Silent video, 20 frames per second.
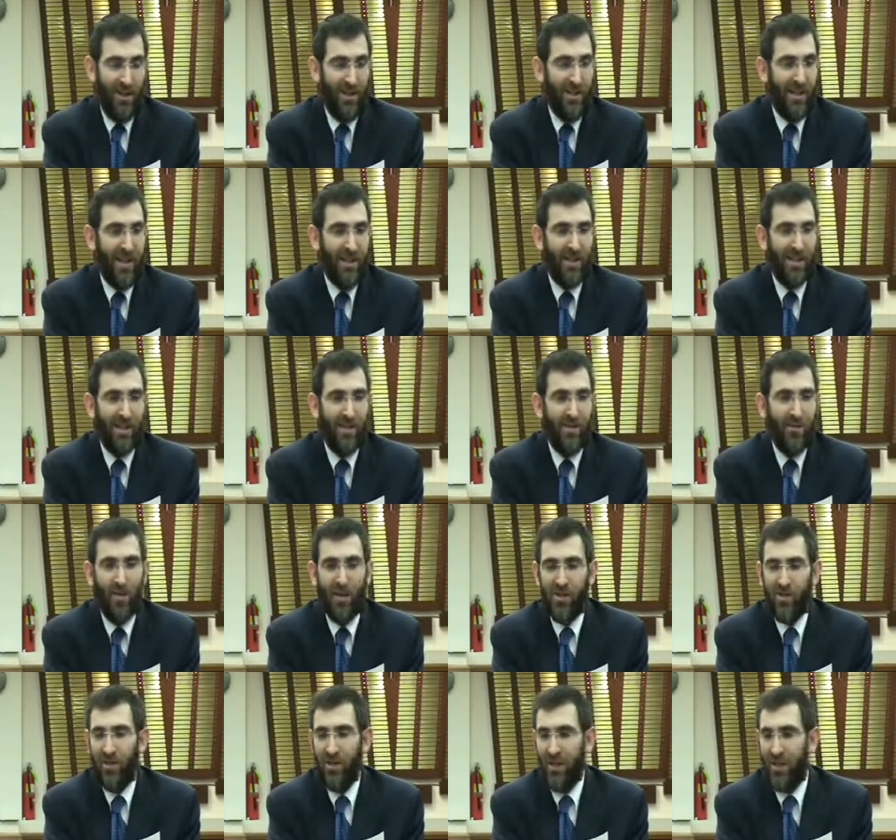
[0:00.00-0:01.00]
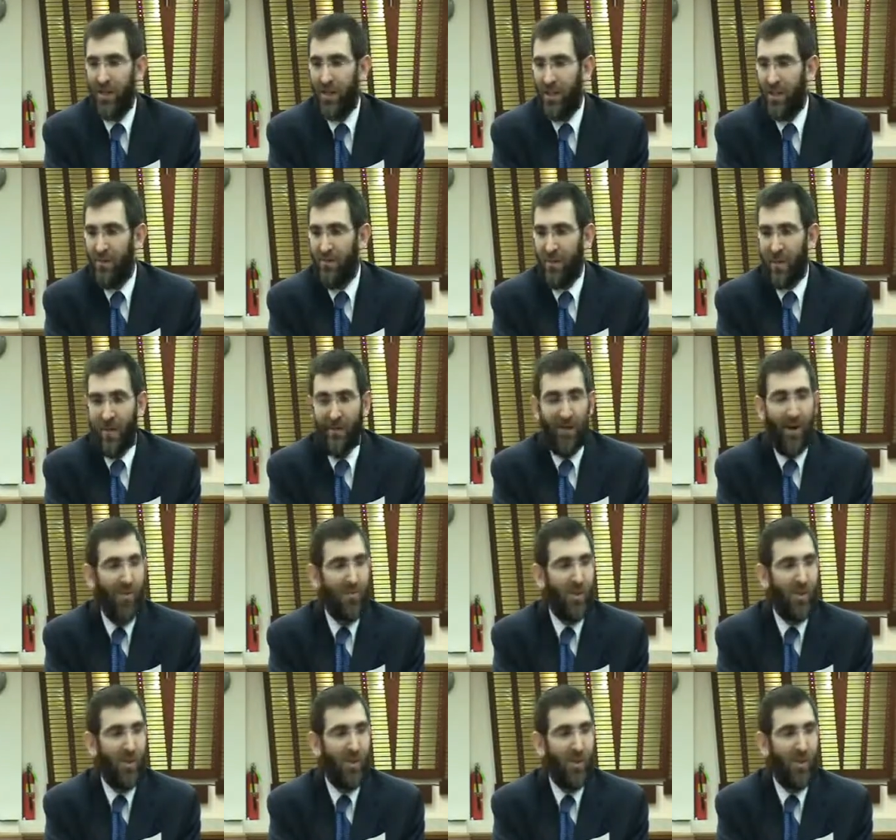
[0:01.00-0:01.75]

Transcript: And he's asking questions that seem to have